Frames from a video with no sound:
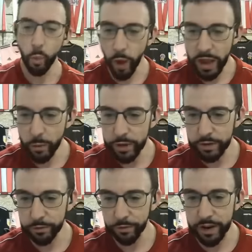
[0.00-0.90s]
way
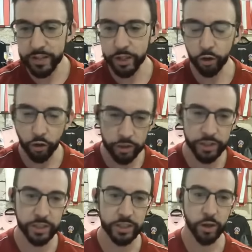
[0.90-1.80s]
we've defended
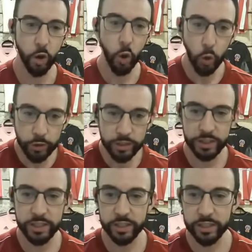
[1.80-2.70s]
crosses all
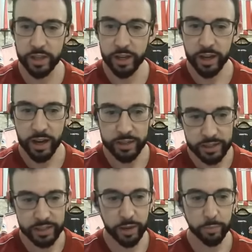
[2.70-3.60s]
season
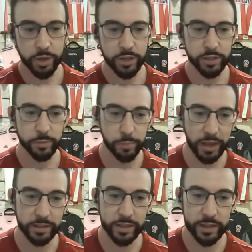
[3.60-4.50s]
and the set pieces,
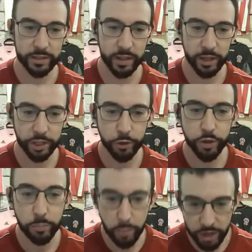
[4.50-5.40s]
bad day today,
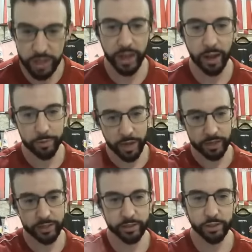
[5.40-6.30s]
showed the money gap.
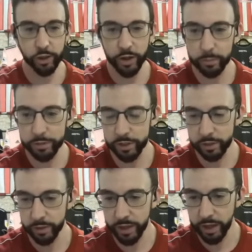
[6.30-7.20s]
Yes, John,
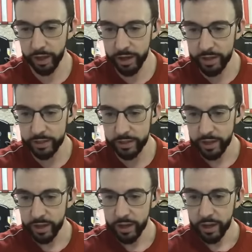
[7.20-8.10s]
absolutely. And it is.
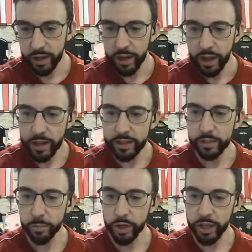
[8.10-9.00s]
It
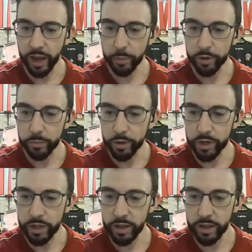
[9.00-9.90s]
is a money gap, and the
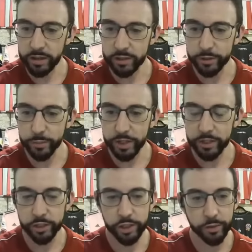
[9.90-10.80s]
money, it does
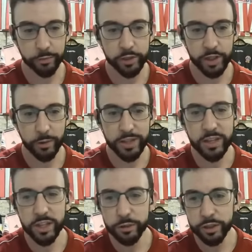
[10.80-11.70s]
make such a difference now. It
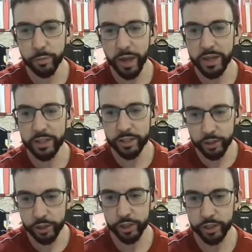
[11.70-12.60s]
didn't used to make
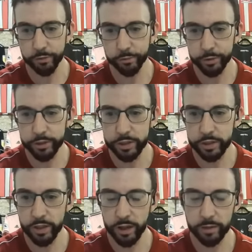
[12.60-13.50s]
such a
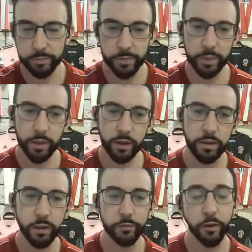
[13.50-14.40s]
difference. You
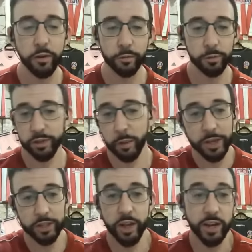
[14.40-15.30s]
know, in that very, I
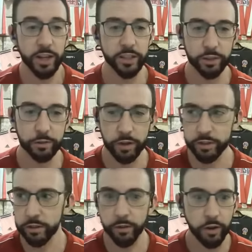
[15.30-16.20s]
mentioned 1992,
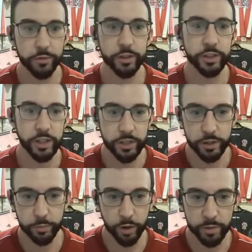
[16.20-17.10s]
right? So the very first
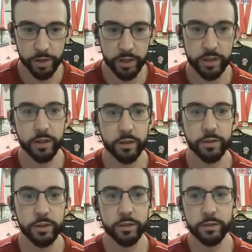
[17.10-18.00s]
season of the Premier League, you
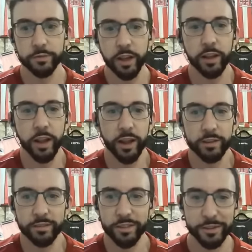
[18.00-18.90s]
know, you felt like